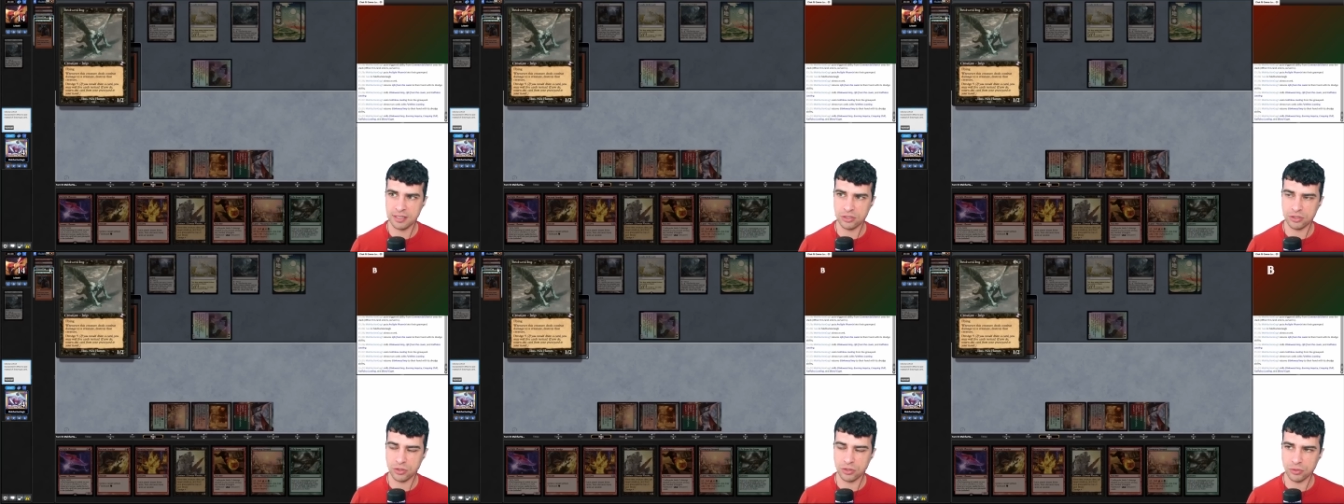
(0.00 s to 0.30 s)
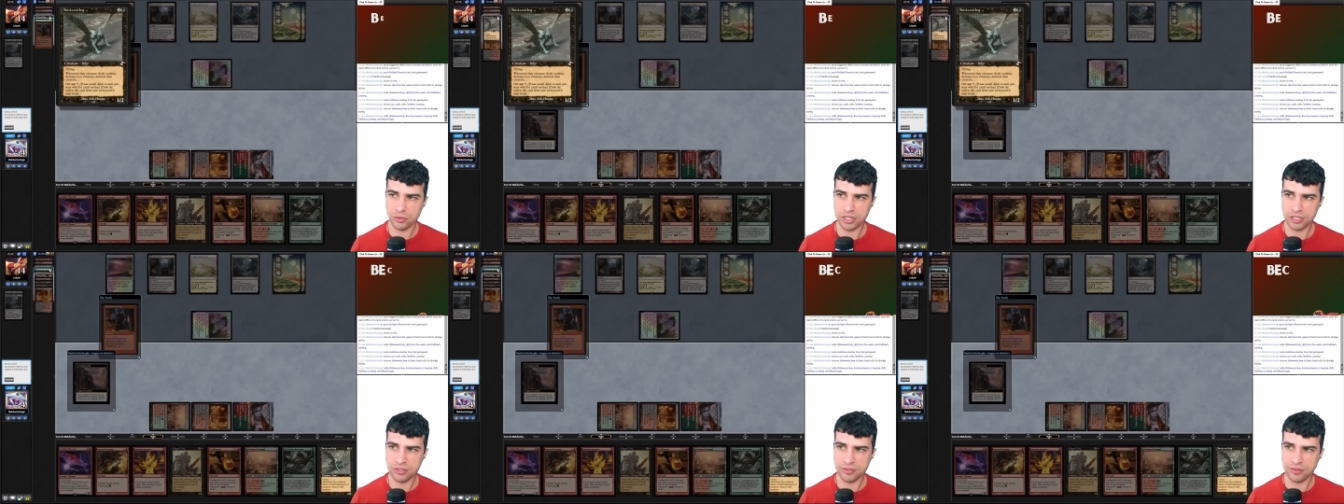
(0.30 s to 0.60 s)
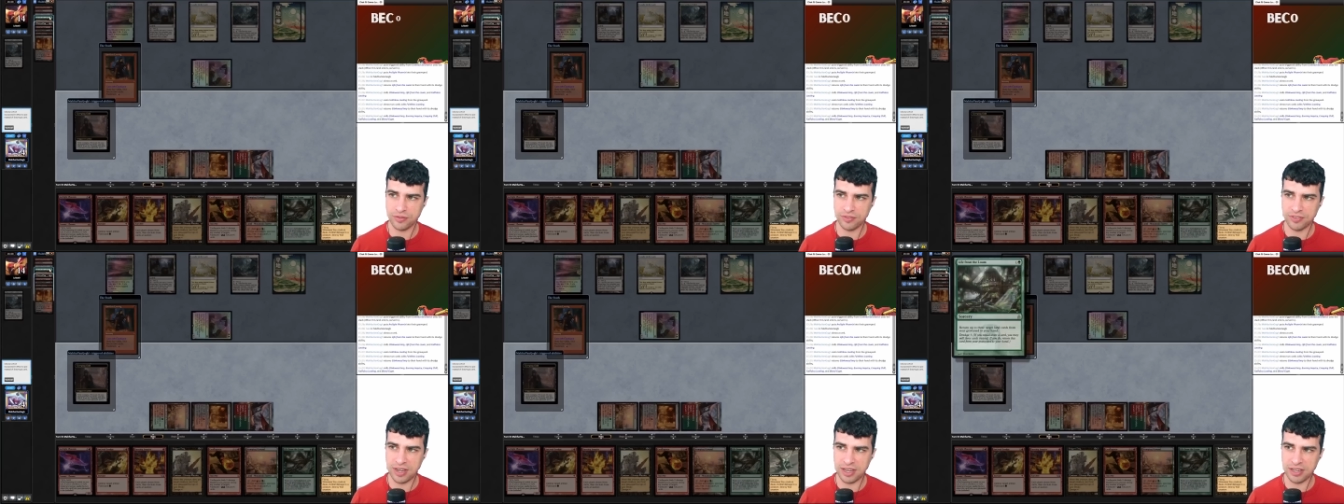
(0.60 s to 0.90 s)
So dredge
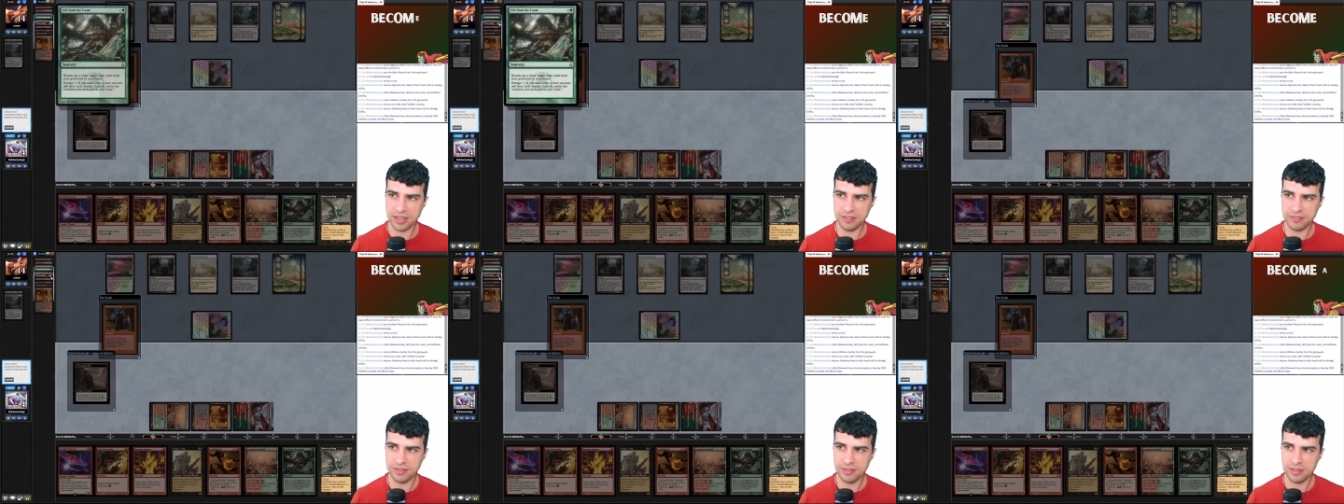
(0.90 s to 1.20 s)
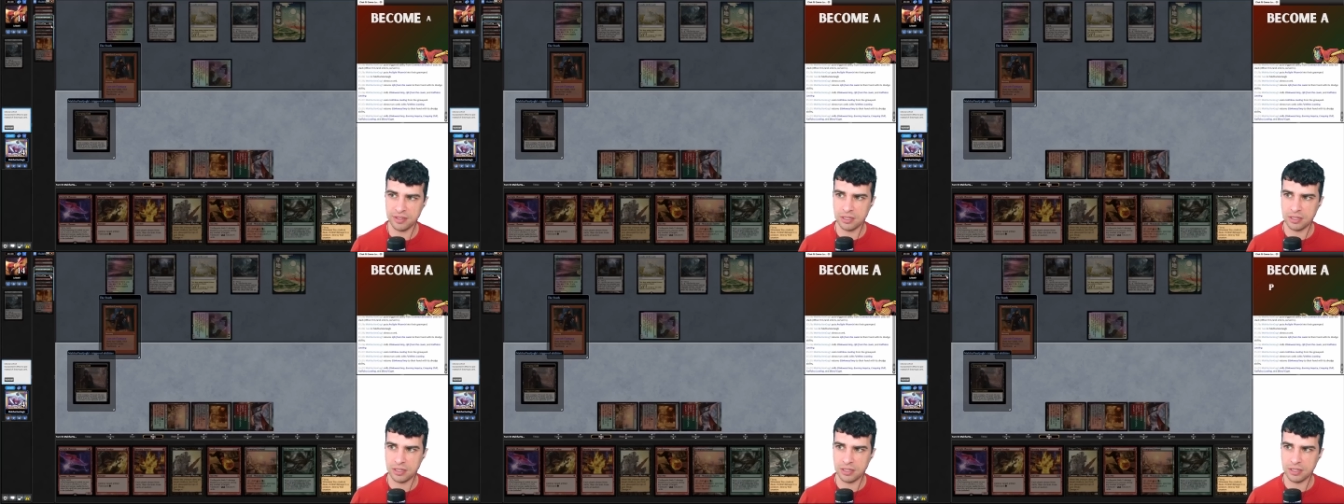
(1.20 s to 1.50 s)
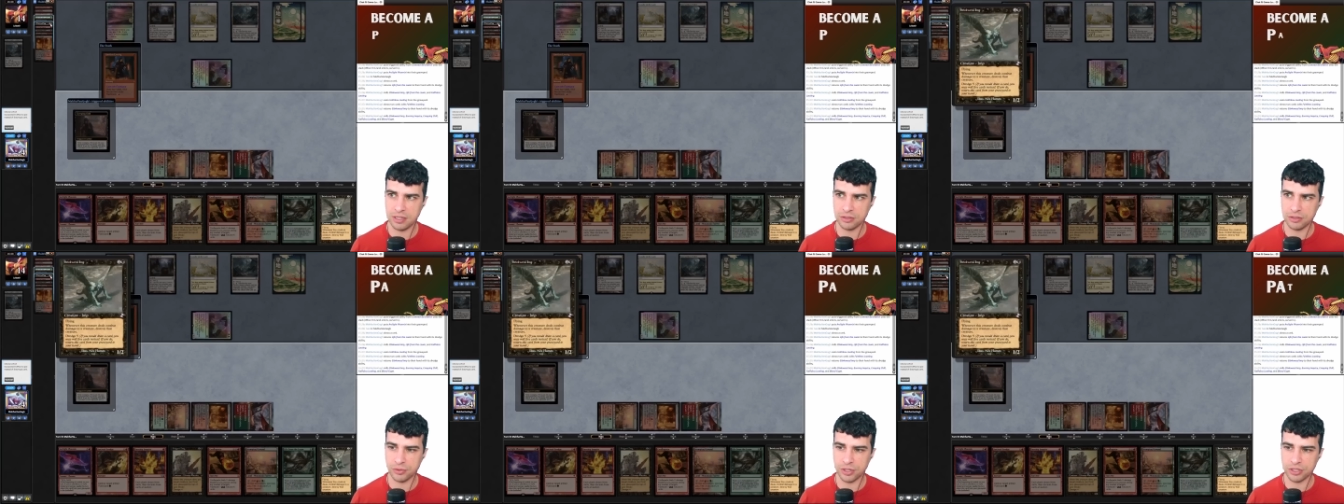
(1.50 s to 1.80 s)
5
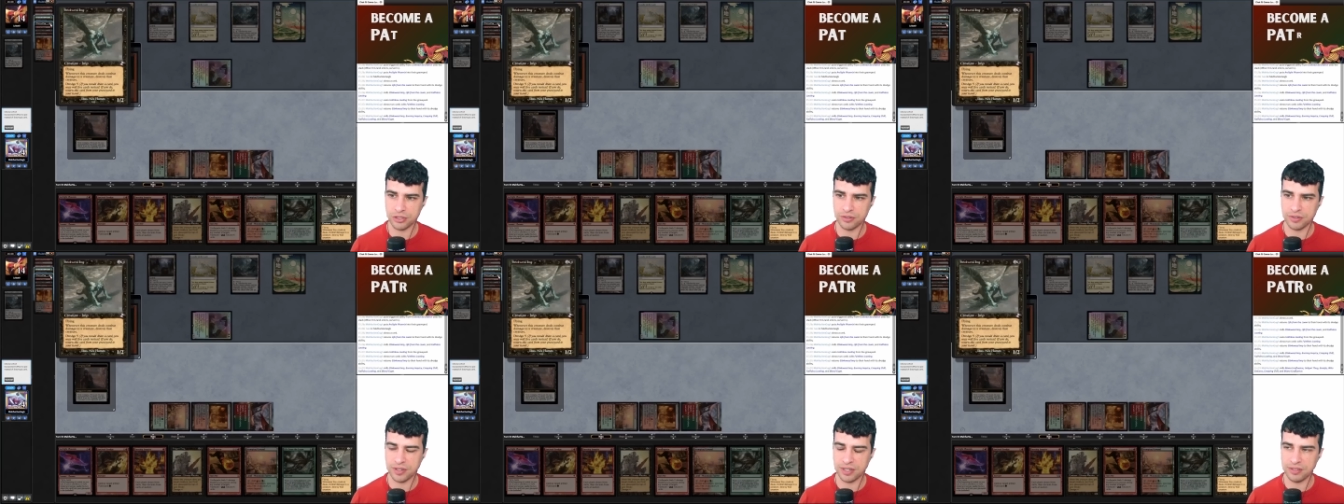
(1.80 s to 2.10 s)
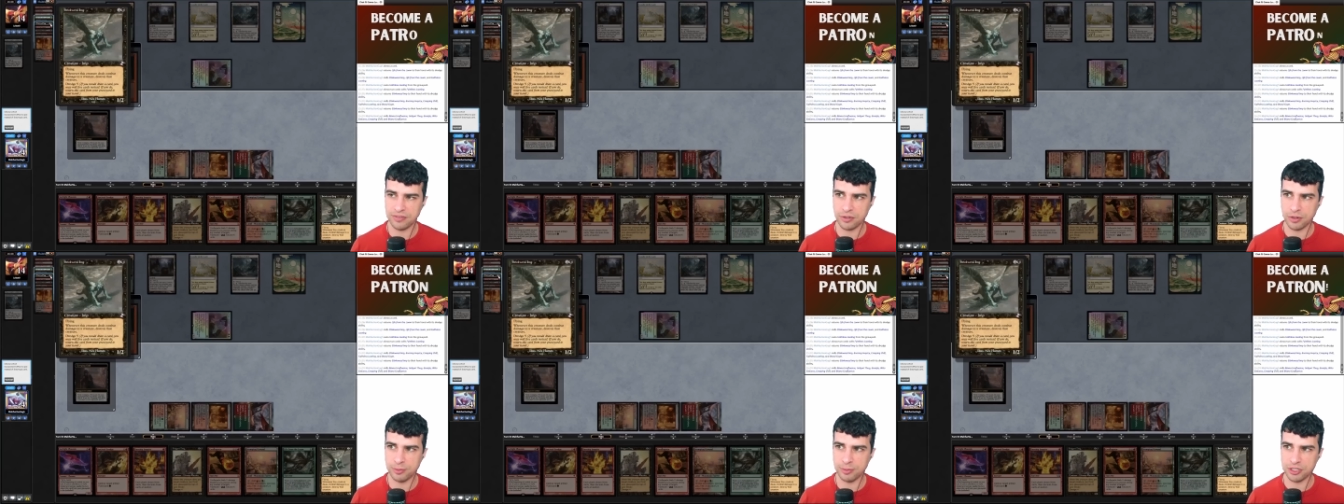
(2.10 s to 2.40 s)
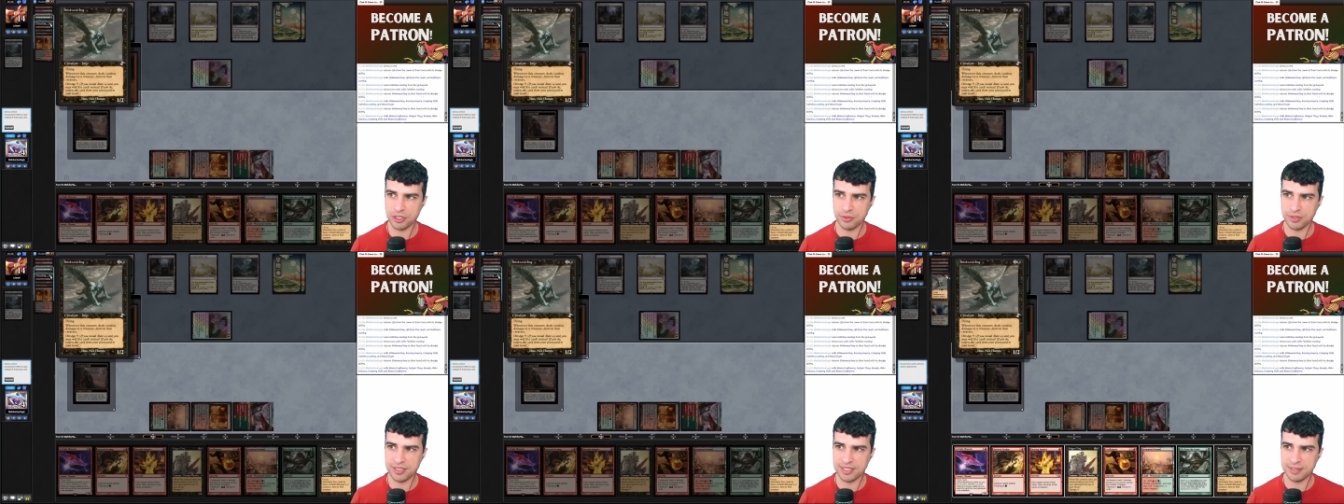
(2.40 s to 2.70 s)
and dredge 5.
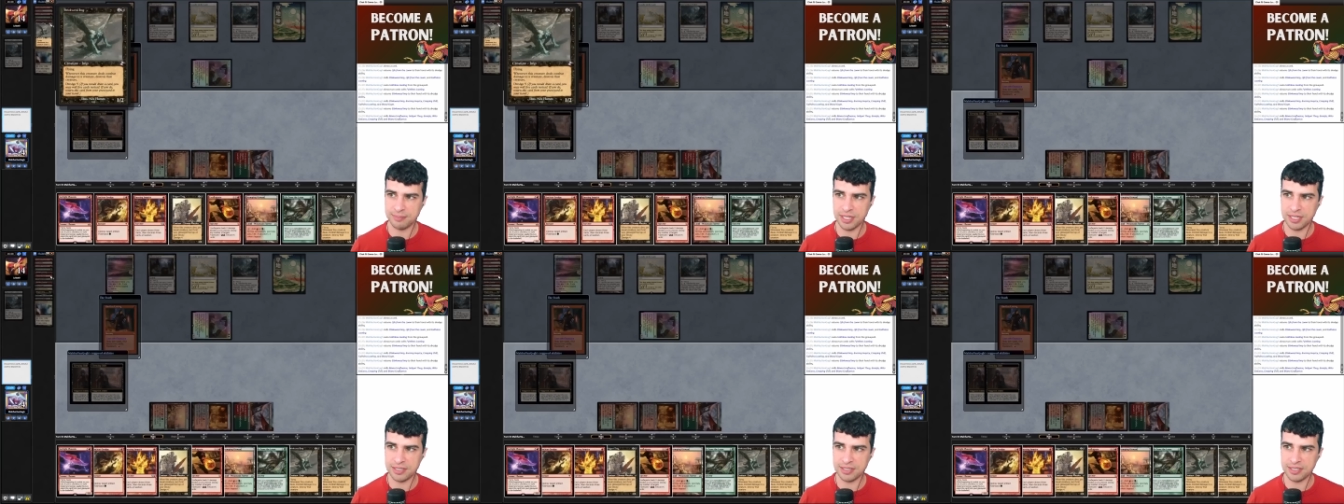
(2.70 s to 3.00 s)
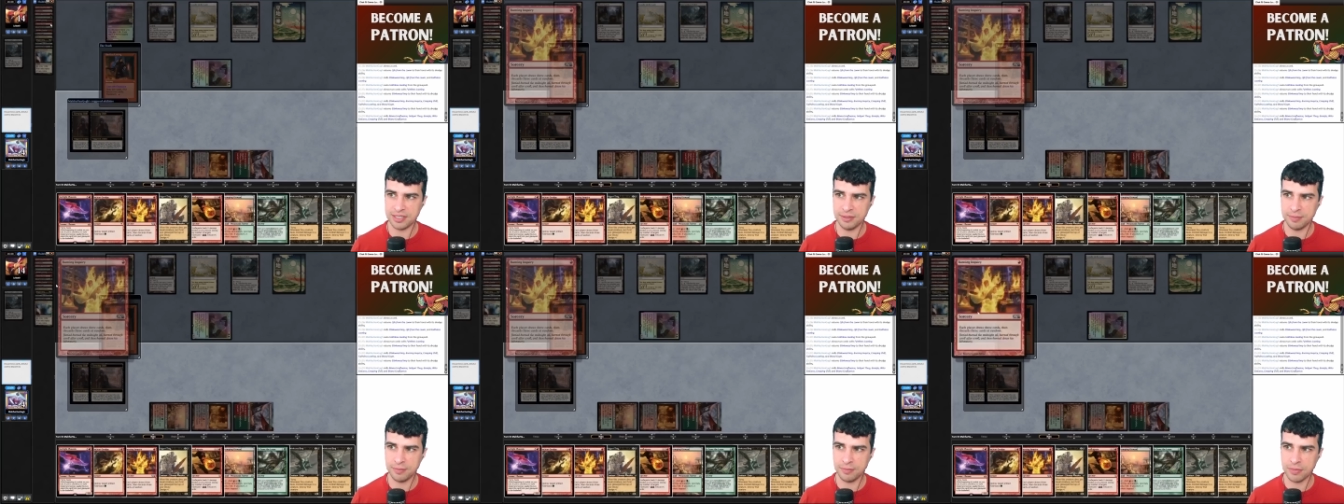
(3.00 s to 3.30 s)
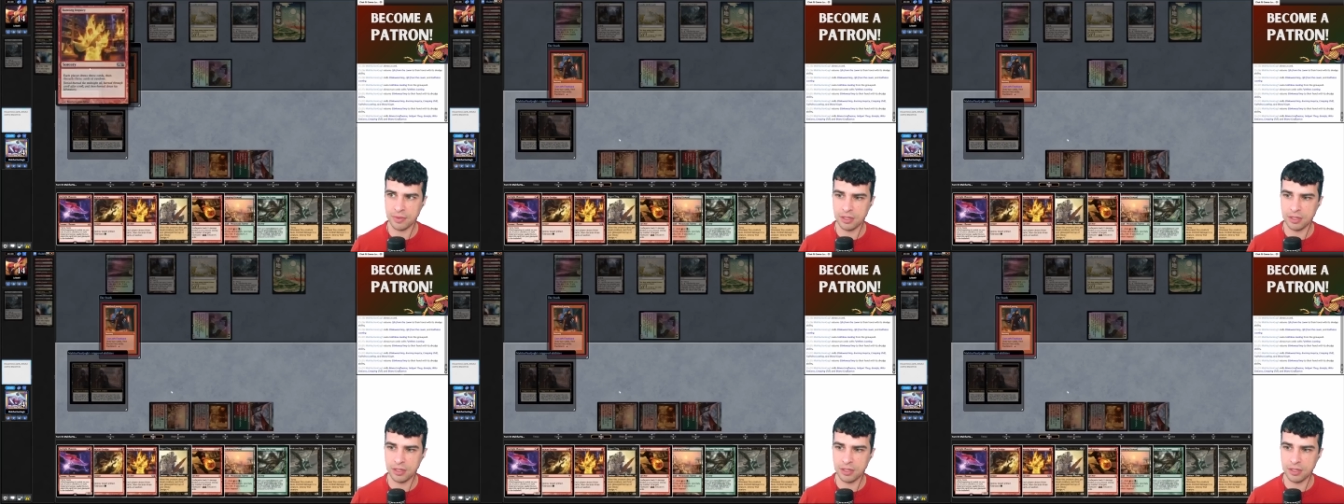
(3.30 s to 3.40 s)
Creeping Chill is amazing.